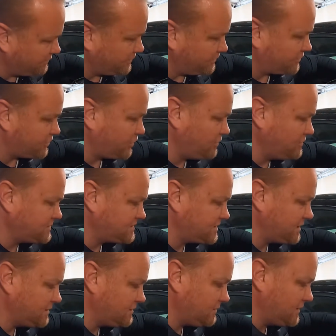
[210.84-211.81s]
where the turn
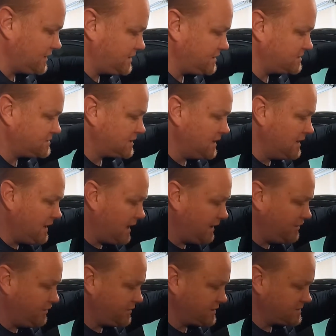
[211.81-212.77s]
signal is,
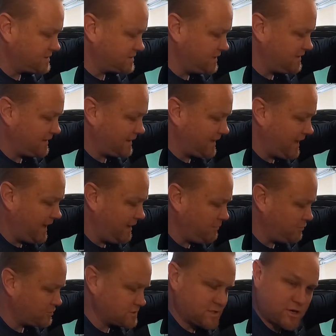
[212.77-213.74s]
and you can see the
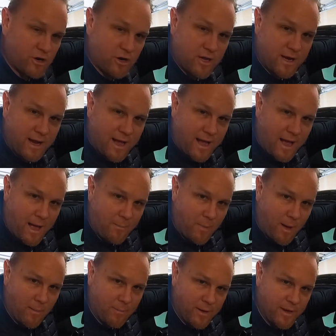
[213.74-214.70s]
cables that are gonna
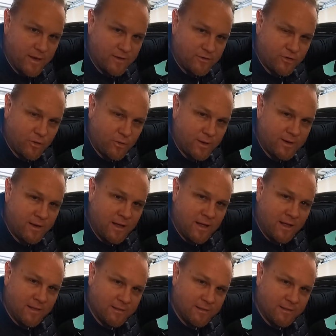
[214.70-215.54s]
come up into it.